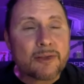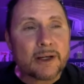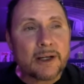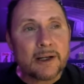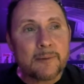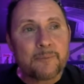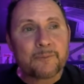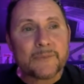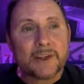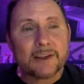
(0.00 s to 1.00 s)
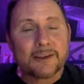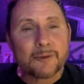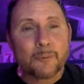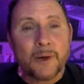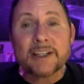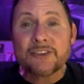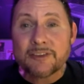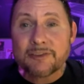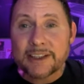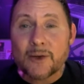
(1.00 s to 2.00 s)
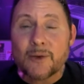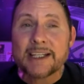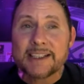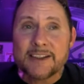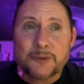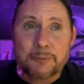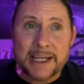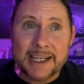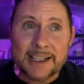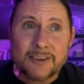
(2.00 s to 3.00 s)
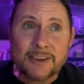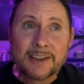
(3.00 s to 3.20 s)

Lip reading: Juan Escovedo and his band.